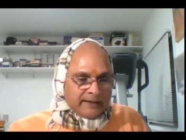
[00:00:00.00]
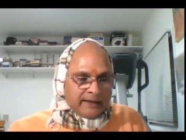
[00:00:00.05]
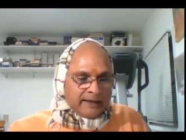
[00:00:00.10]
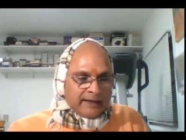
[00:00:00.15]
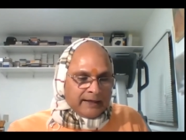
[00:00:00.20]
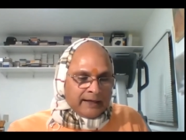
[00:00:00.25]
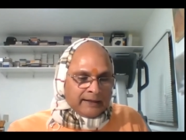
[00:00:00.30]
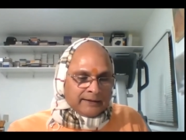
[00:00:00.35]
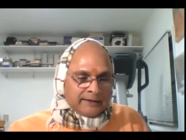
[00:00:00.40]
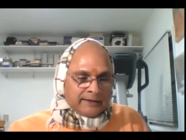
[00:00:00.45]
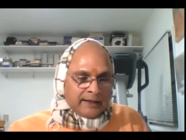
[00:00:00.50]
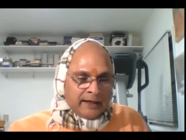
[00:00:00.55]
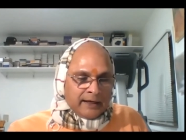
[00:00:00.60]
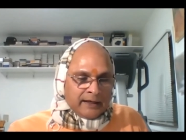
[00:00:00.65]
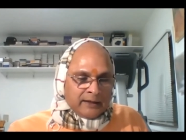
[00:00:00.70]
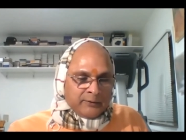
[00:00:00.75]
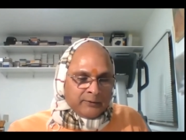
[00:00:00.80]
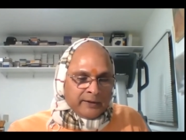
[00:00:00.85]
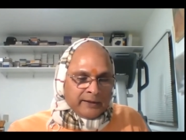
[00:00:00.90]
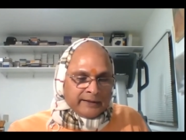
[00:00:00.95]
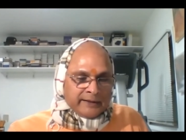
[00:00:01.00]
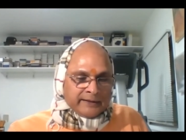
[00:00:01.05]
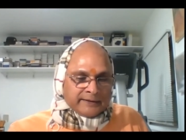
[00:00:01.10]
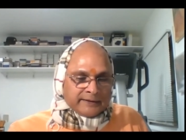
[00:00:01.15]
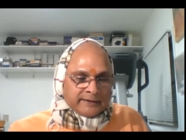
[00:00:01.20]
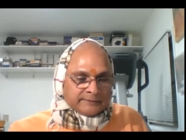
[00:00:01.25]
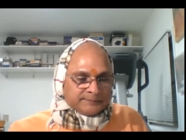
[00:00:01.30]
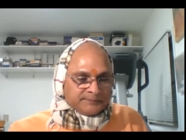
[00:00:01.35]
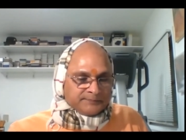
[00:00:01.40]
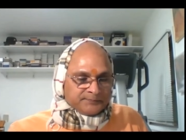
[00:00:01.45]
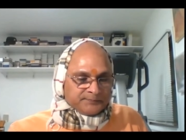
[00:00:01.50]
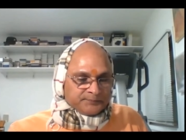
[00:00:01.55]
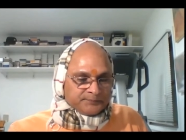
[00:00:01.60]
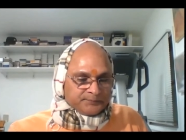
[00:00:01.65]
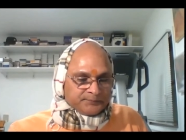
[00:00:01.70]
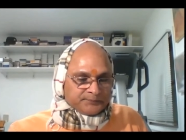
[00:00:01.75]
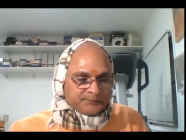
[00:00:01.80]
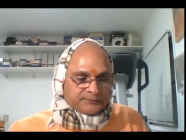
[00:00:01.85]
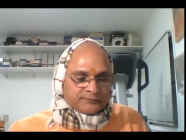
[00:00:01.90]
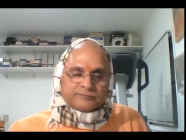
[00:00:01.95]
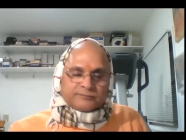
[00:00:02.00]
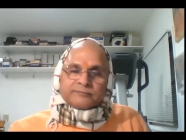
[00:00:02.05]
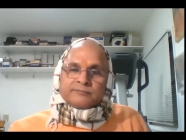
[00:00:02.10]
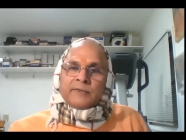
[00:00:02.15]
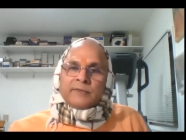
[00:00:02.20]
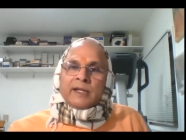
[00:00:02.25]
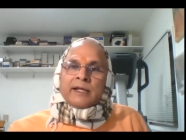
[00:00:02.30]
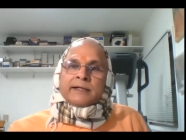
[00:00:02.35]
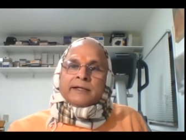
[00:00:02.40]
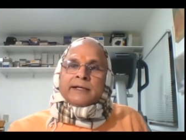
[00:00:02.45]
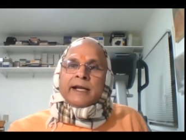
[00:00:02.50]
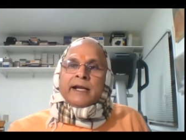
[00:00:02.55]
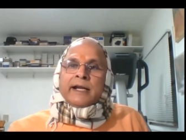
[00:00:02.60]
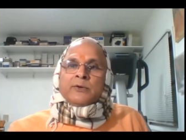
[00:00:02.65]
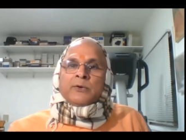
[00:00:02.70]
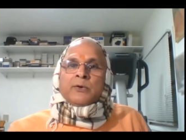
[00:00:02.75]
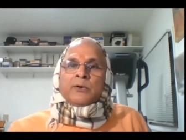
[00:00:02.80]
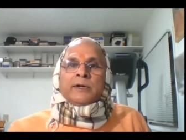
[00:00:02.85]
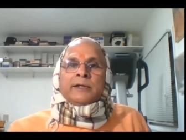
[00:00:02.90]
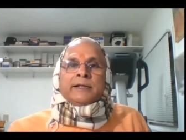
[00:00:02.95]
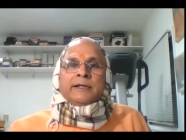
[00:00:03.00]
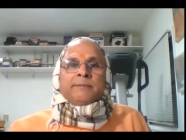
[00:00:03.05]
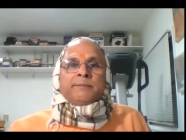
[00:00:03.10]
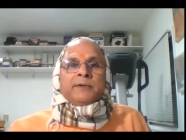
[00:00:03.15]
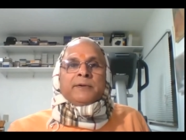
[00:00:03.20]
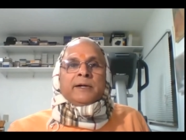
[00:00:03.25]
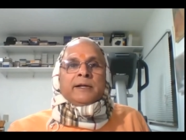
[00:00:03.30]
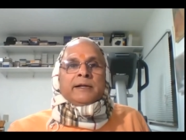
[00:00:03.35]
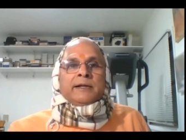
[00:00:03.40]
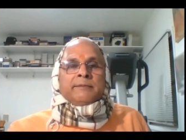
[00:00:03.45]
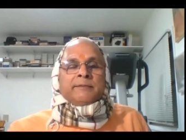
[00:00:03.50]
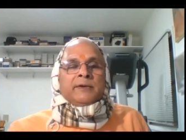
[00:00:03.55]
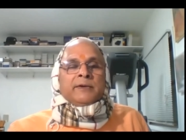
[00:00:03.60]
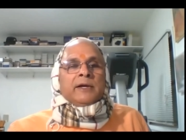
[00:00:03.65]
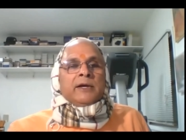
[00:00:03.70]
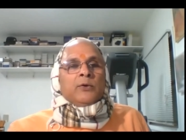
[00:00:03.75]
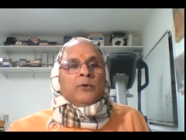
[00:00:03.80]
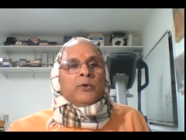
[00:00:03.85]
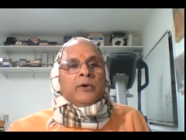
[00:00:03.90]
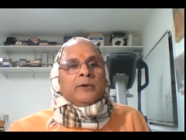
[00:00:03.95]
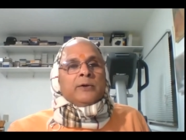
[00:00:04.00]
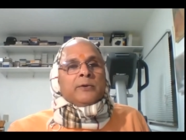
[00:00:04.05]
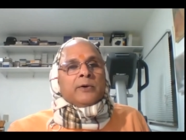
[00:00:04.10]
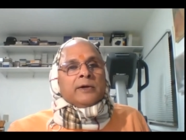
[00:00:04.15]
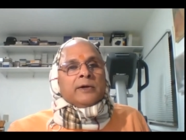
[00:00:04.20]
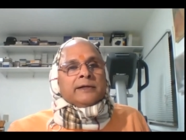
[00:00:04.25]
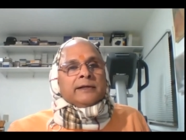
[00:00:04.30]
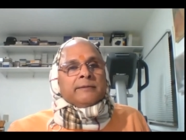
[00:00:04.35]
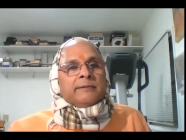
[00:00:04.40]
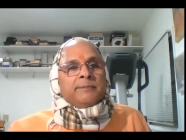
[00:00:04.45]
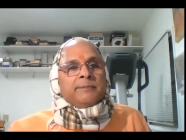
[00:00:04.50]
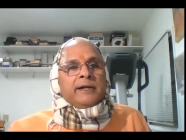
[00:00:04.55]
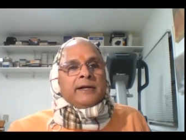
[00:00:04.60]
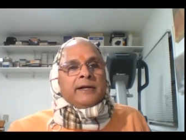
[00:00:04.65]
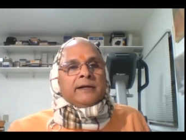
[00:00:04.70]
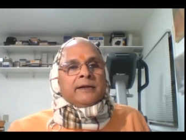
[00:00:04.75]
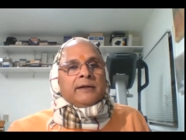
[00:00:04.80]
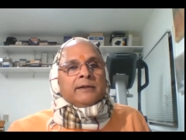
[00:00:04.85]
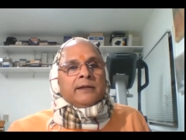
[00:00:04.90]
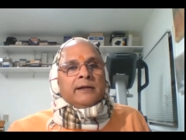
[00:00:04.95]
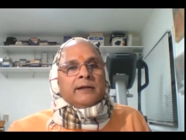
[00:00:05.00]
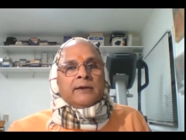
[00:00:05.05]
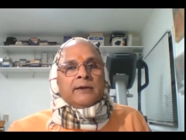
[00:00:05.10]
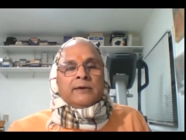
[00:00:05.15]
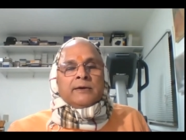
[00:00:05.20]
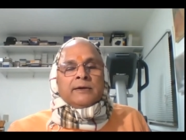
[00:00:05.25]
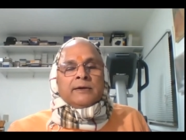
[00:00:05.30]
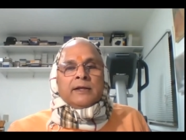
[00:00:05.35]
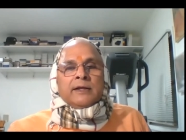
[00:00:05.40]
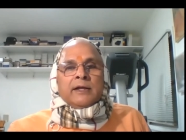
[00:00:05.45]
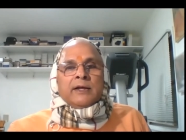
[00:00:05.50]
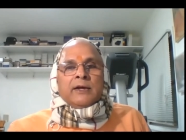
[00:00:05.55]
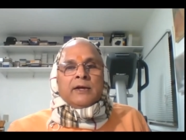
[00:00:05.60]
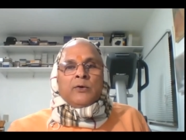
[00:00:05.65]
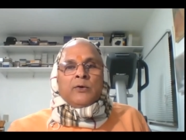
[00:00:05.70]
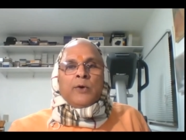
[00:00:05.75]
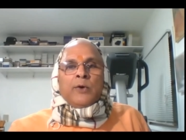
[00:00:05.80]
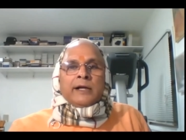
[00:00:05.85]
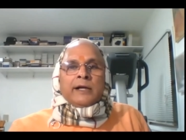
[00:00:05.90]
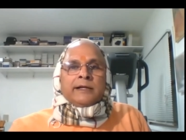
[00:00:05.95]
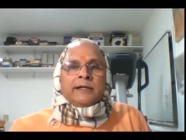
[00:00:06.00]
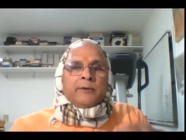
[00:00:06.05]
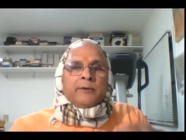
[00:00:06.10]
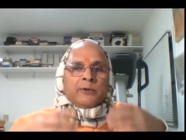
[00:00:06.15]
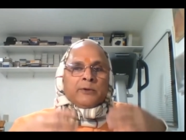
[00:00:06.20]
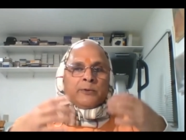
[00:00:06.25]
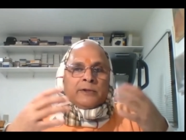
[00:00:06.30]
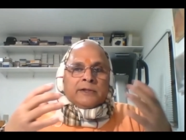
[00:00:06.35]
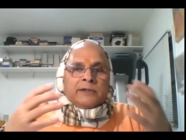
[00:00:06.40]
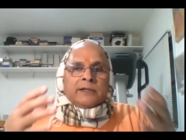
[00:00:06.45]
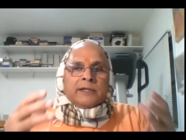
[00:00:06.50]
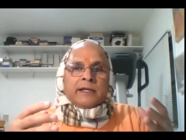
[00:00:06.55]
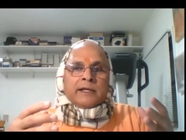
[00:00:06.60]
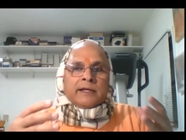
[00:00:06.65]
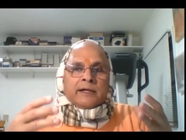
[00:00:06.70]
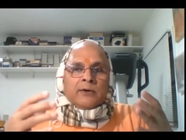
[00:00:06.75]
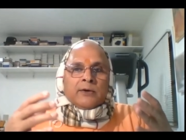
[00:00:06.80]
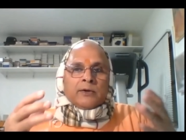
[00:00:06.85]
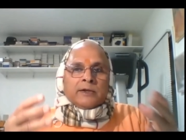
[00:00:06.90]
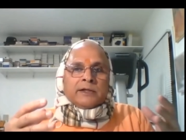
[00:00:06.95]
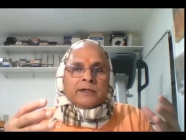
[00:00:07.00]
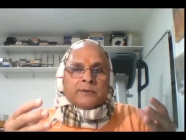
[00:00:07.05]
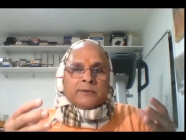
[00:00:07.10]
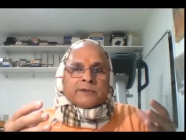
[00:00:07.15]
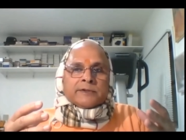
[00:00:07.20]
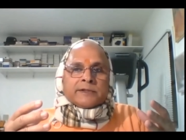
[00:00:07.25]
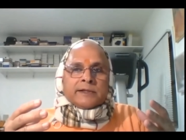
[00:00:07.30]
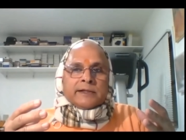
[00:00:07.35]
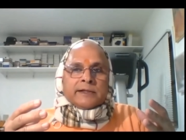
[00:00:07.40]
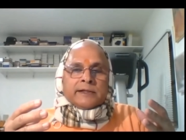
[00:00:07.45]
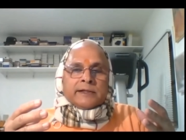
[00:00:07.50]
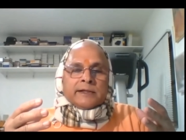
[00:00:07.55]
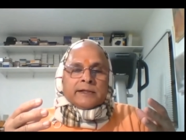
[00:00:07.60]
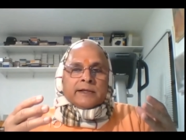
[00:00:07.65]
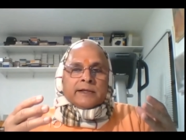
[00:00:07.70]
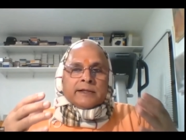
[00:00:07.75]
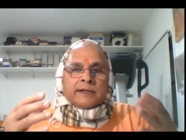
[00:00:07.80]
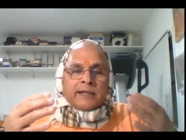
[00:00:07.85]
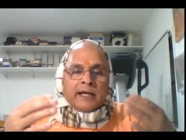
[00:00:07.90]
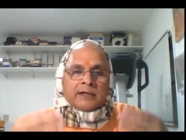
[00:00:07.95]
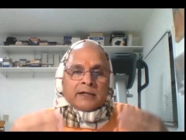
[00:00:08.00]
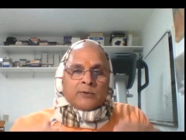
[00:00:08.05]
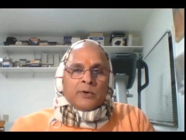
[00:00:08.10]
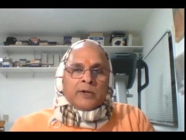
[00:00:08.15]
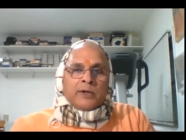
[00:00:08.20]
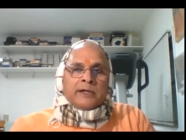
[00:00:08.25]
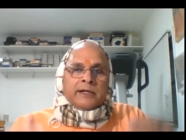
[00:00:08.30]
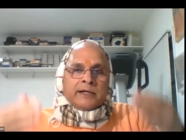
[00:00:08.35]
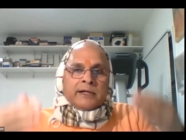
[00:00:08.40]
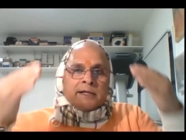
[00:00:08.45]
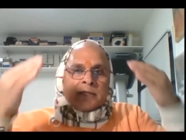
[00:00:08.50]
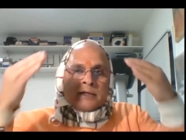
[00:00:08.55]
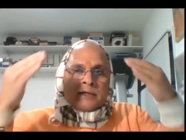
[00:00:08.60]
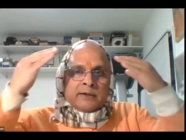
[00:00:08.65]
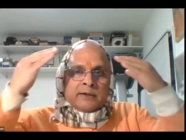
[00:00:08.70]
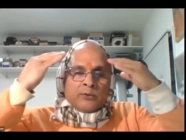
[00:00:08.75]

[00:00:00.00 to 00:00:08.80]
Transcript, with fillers: And third one is try to contemplate on him. When you contemplate on the Lord, whatever we'll think continuously, that quality,